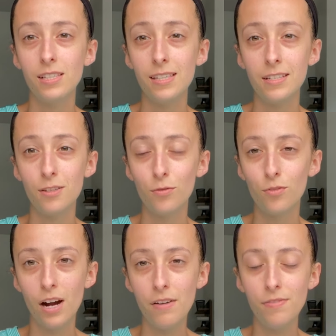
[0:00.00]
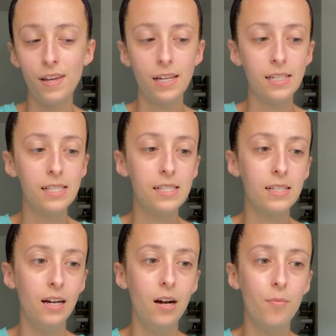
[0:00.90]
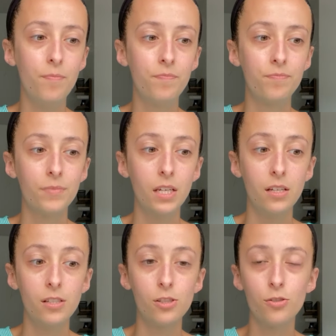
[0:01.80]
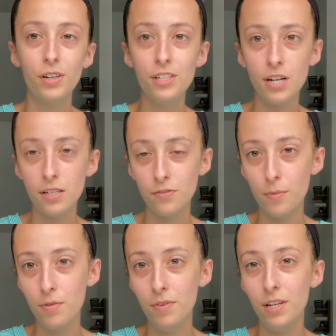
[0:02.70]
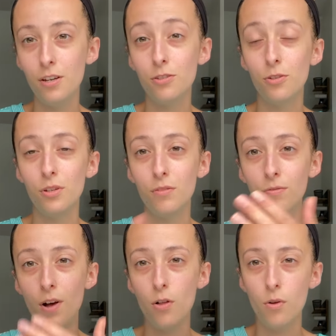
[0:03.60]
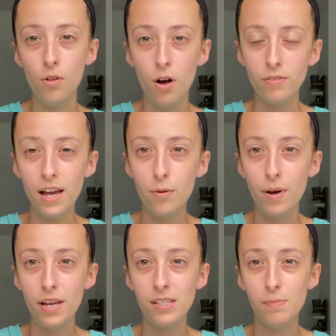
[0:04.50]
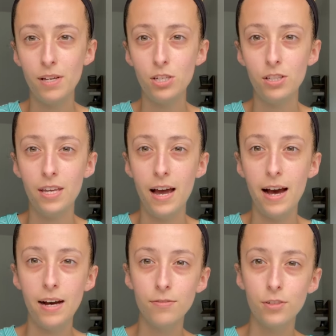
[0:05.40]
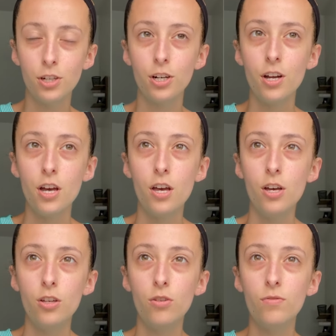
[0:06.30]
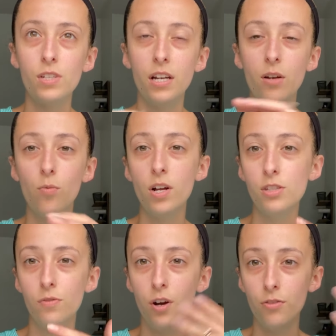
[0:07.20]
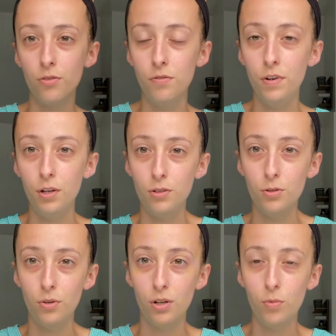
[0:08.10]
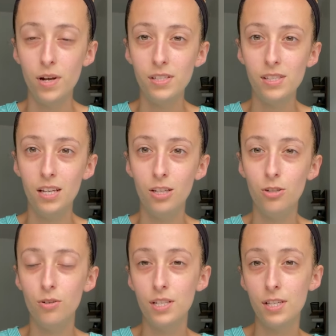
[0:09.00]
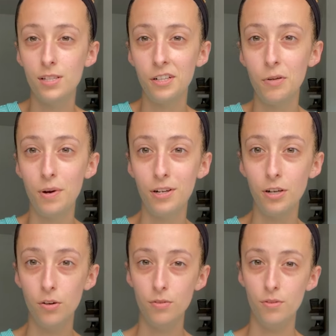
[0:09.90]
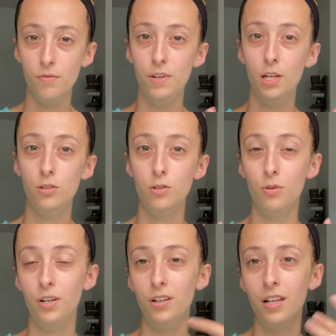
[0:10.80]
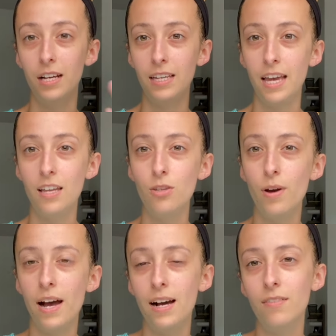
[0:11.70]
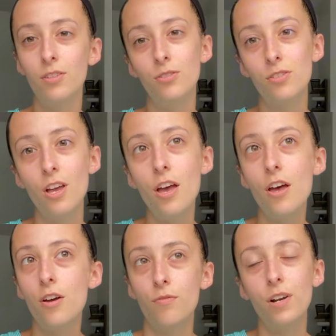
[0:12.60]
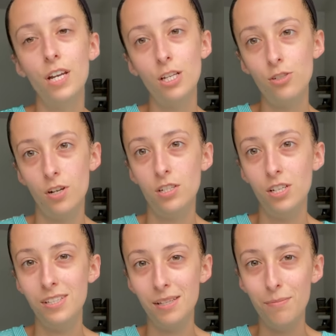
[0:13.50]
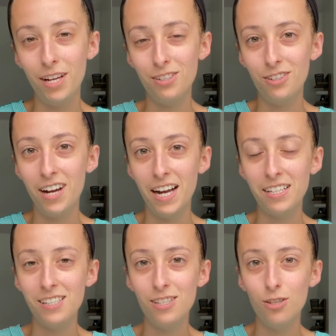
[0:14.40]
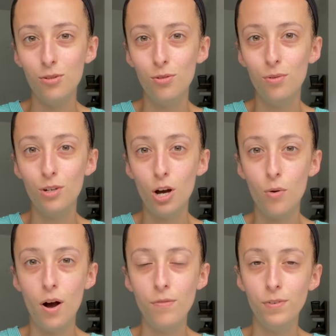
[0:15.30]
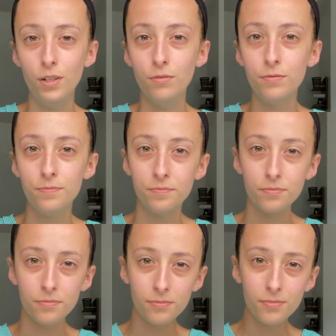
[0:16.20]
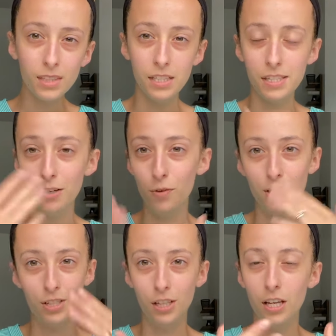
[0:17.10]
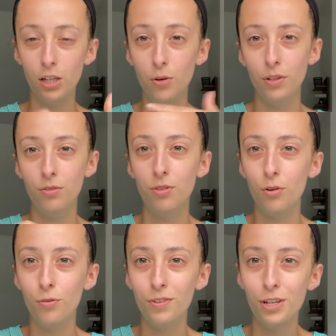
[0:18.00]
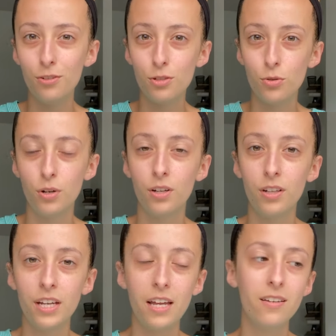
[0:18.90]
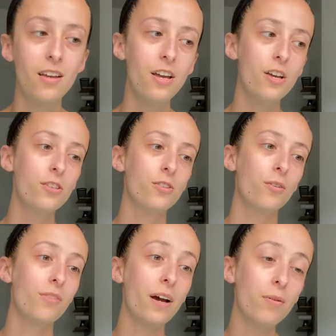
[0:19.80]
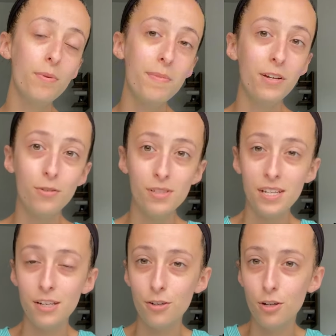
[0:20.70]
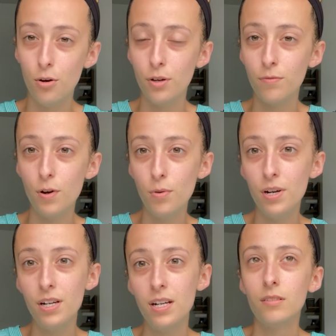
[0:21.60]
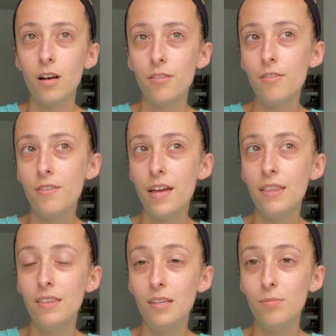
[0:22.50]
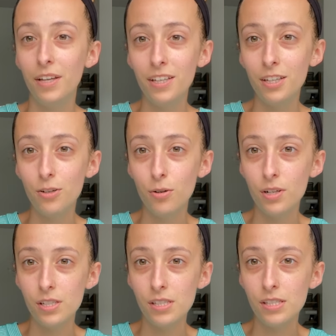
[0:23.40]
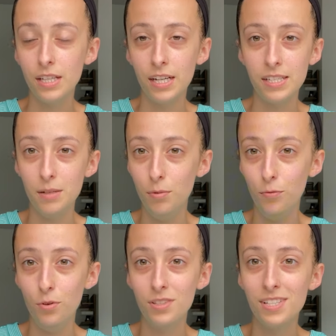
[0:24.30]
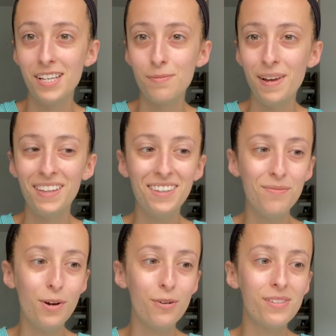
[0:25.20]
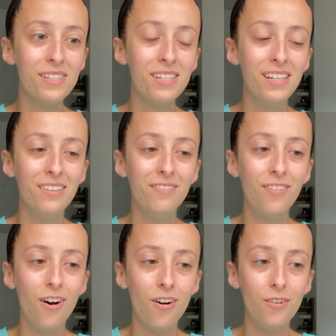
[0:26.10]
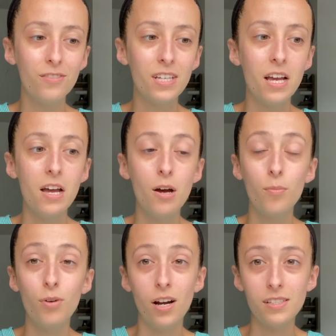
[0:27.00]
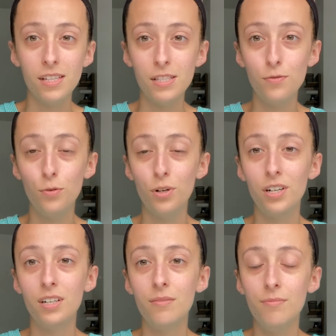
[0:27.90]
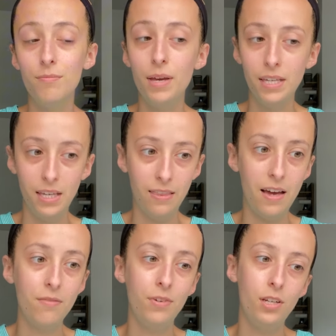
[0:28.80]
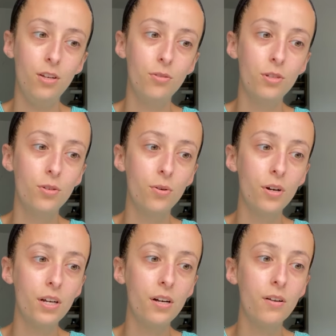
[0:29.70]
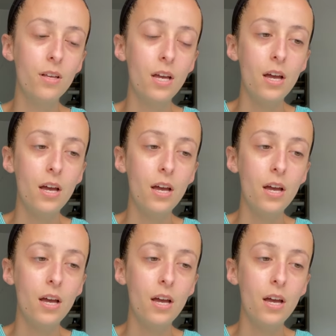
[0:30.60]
lots of graphics, um, screenshots from the video so you can follow along that way, especially after you've done it once, you've gone through the video tutorial once, and you don't necessarily want to go through the video tutorial again. You have those written instructions and picture guides to go off of instead of watching and going through the whole video tutorial again. So that will be my new standard going forward. Other than the blanket course, like I said before, this has been the most involved process for making that video tutorial.